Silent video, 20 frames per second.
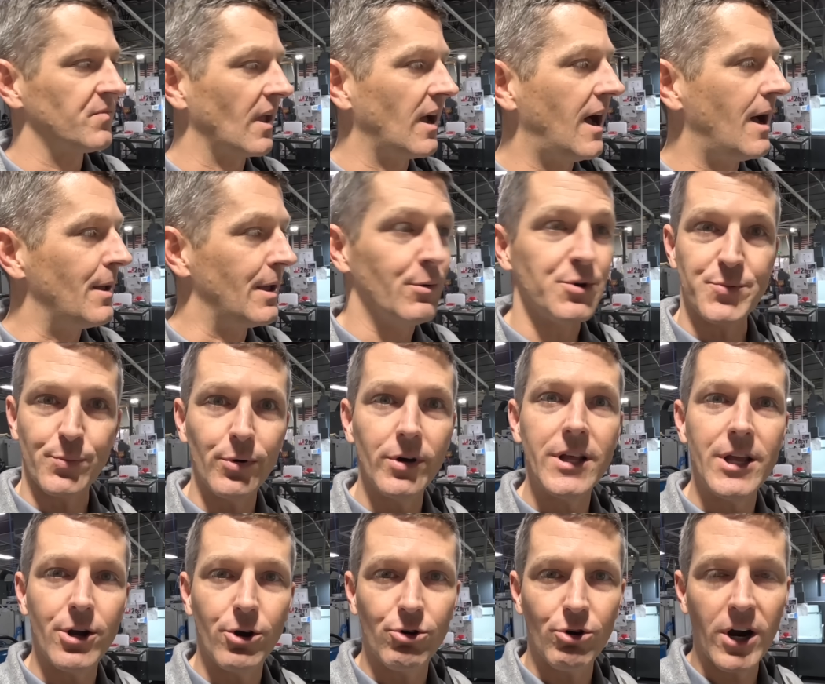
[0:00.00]
Uh, it was
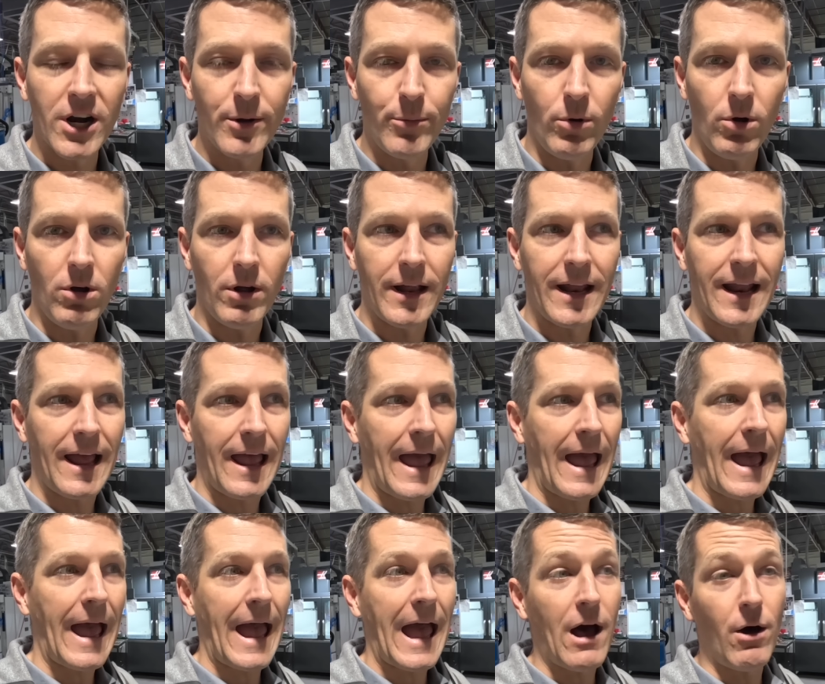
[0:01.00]
pretty incredible eh,
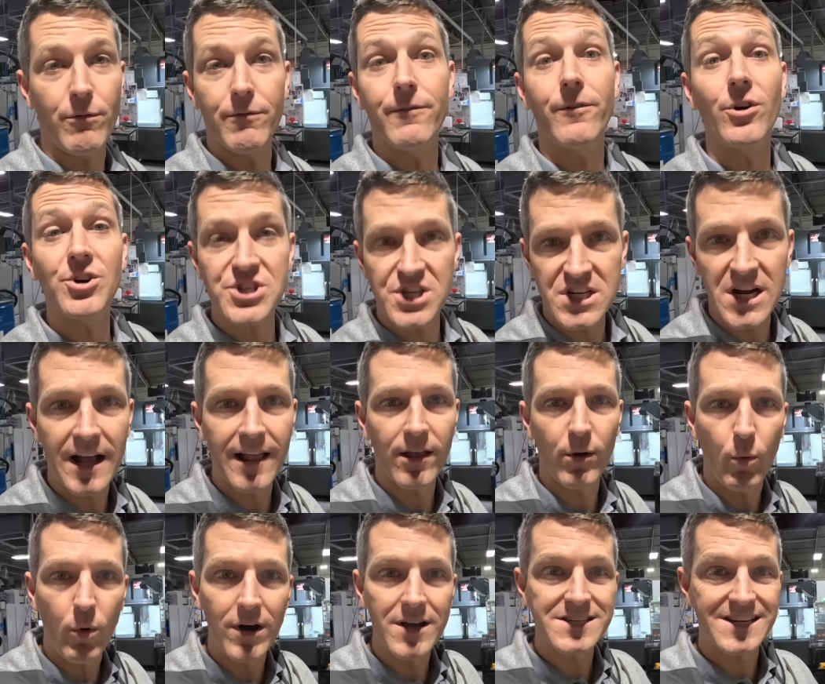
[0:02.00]
how versatile
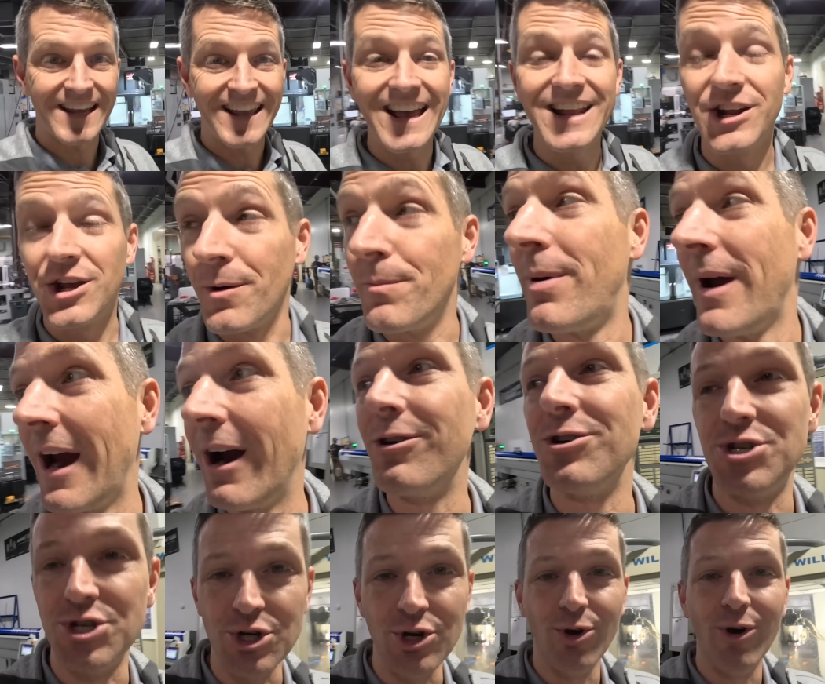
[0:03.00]
it was, again,
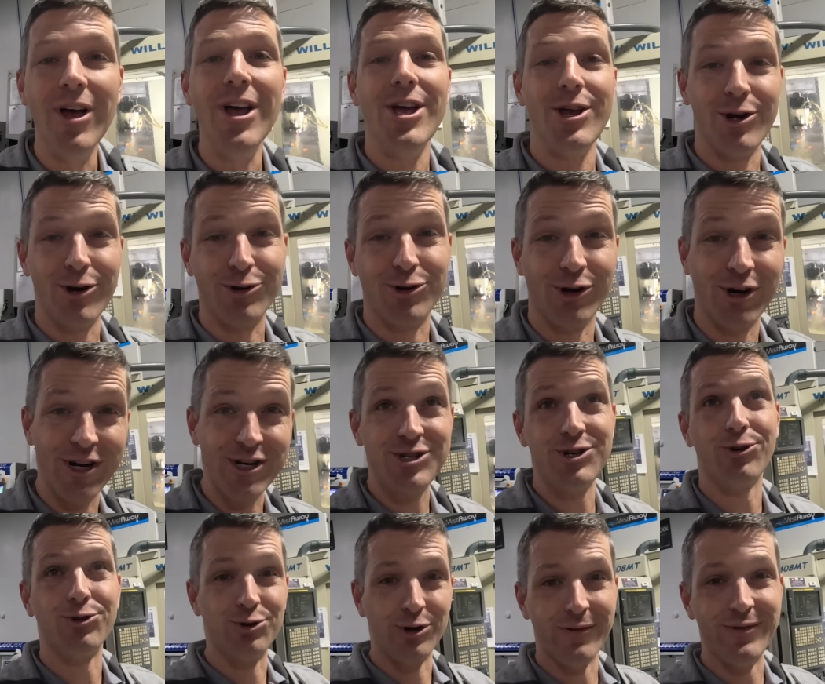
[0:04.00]
compared to your
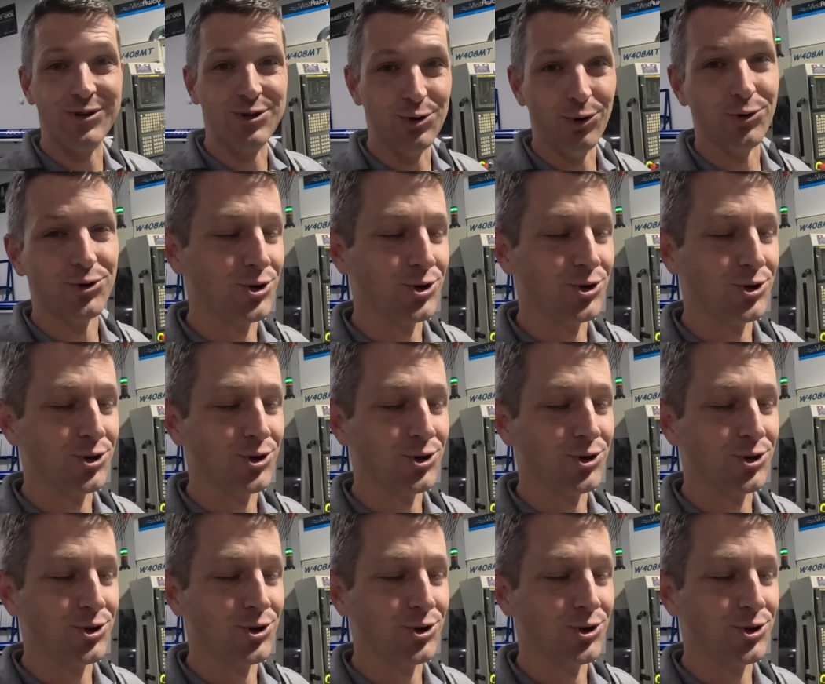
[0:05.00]
traditional driven tool